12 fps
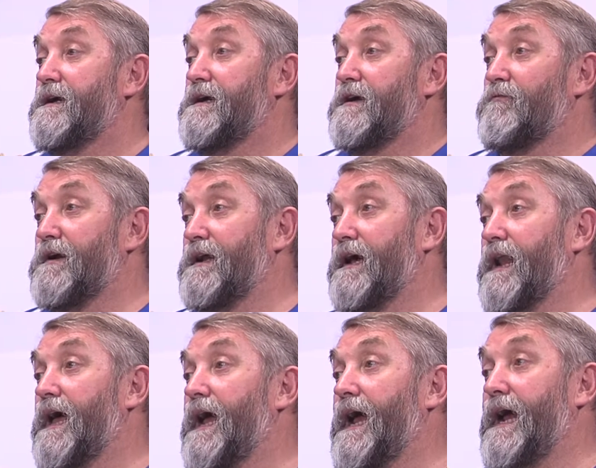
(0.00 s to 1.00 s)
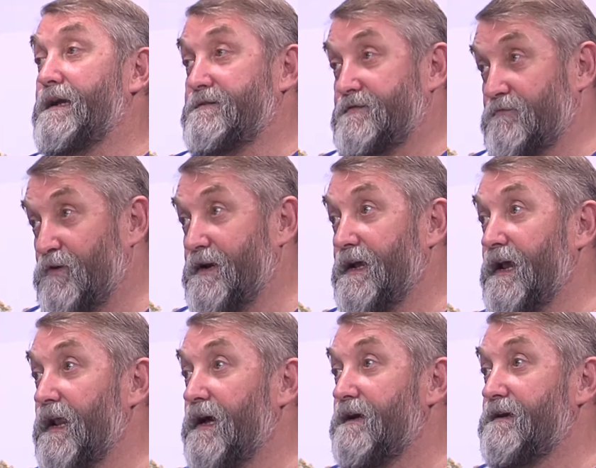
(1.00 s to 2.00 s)
Ranella at
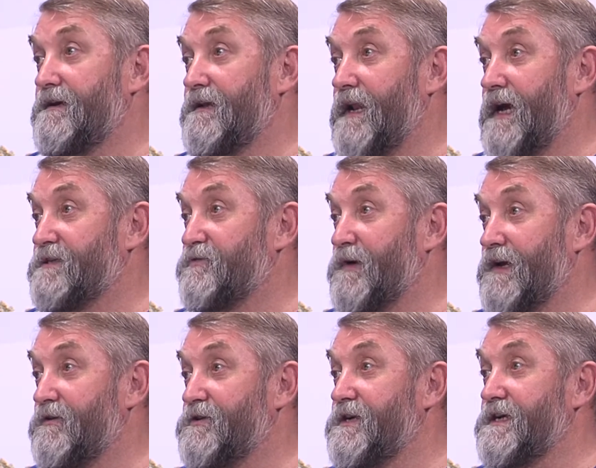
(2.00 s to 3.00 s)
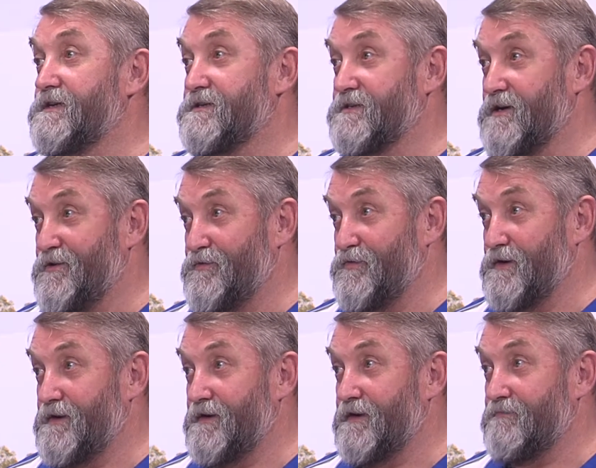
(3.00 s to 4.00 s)
Ranella in the last 20-odd years, so
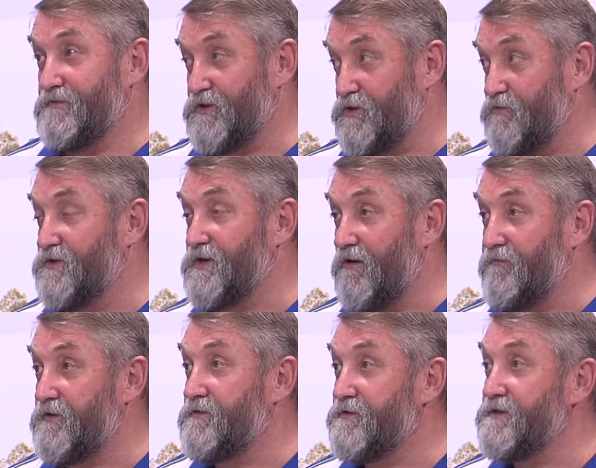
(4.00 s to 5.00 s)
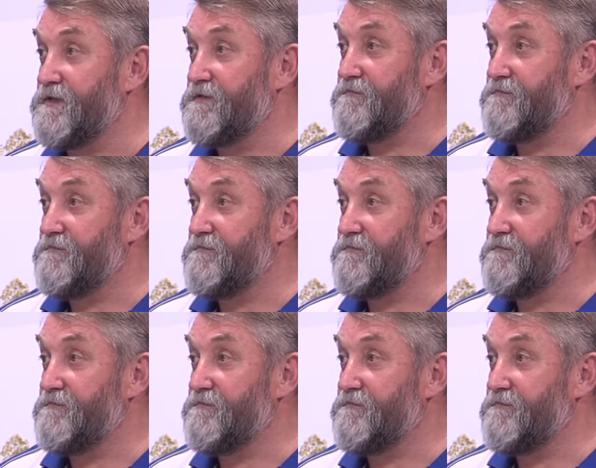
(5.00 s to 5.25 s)
it was a good result for Christie's.